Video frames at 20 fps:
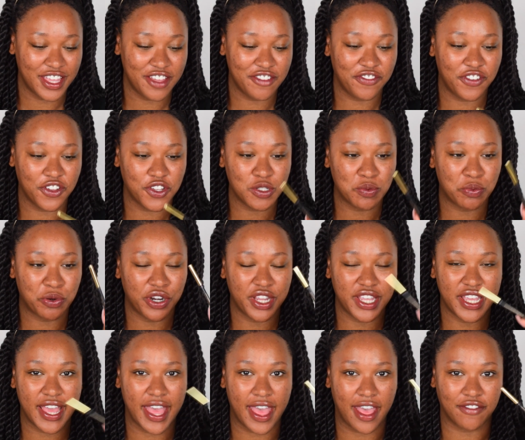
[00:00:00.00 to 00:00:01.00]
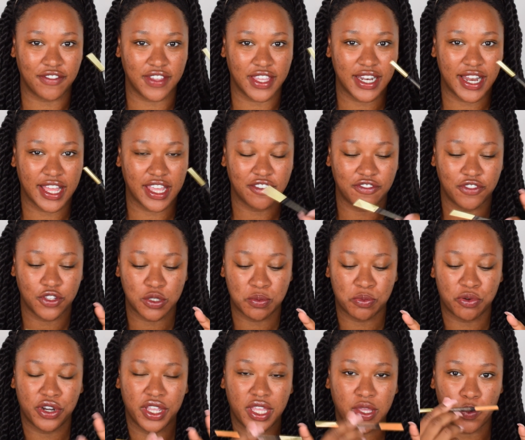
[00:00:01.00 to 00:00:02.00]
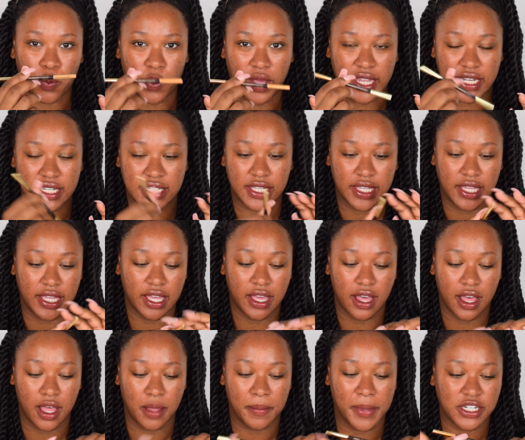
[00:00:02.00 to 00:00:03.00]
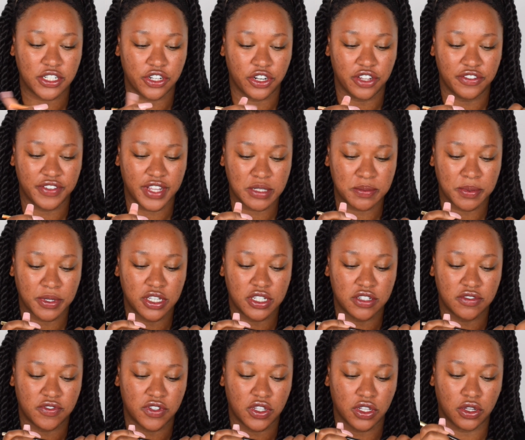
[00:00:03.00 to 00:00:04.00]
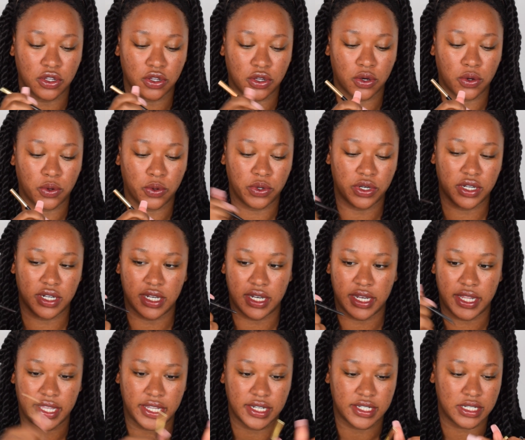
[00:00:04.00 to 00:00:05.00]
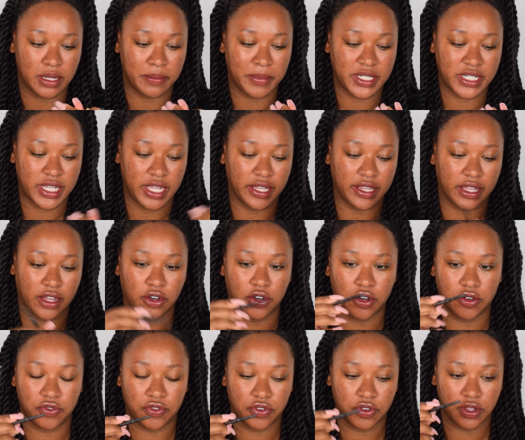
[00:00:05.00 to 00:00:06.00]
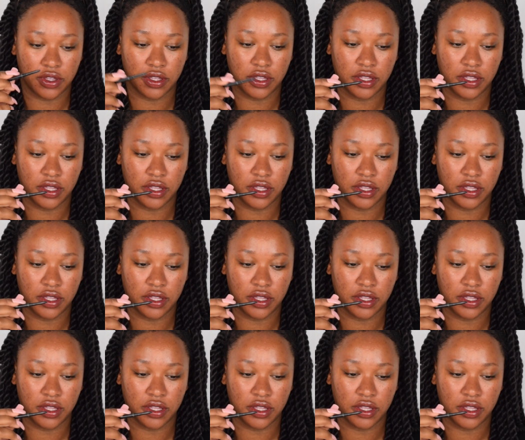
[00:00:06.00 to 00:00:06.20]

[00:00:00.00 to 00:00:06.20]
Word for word: It feels pretty heavy, like it feels pretty weighty. Um, I don't know if that's because of the gold lid. Let me take that off